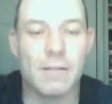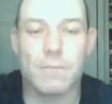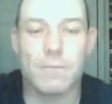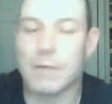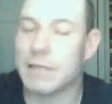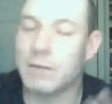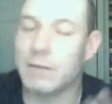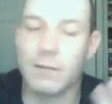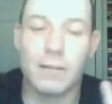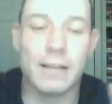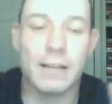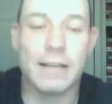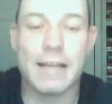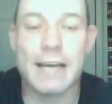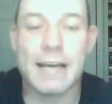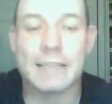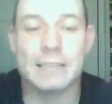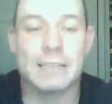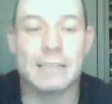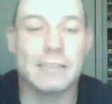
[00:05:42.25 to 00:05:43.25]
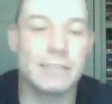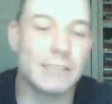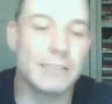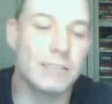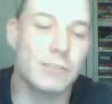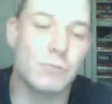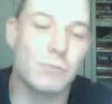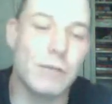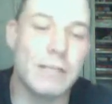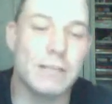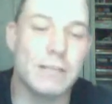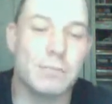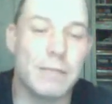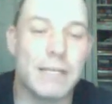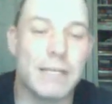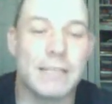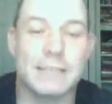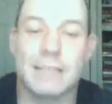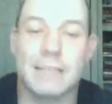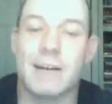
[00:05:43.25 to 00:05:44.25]
but it only lasted six weeks
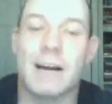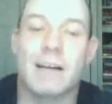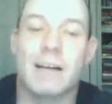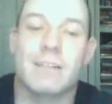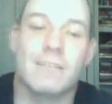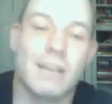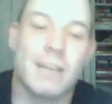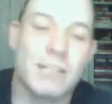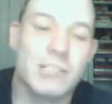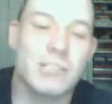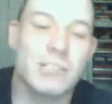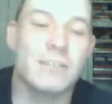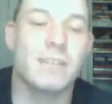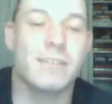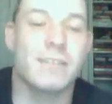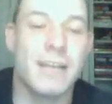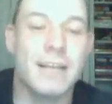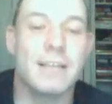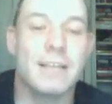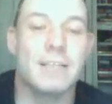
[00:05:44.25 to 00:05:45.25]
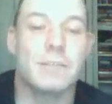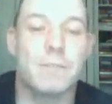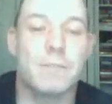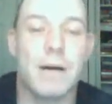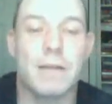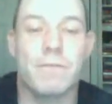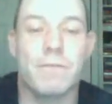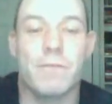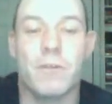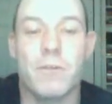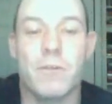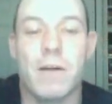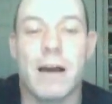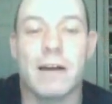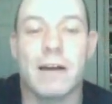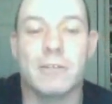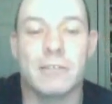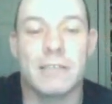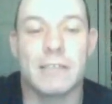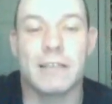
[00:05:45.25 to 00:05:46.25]
because it got crushed in the ratings by Full
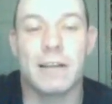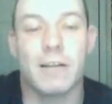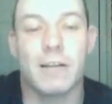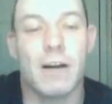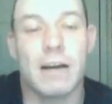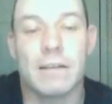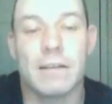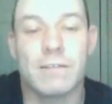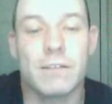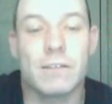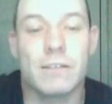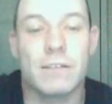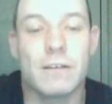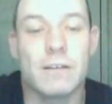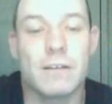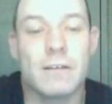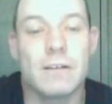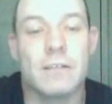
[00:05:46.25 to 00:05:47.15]
House, and a lot of the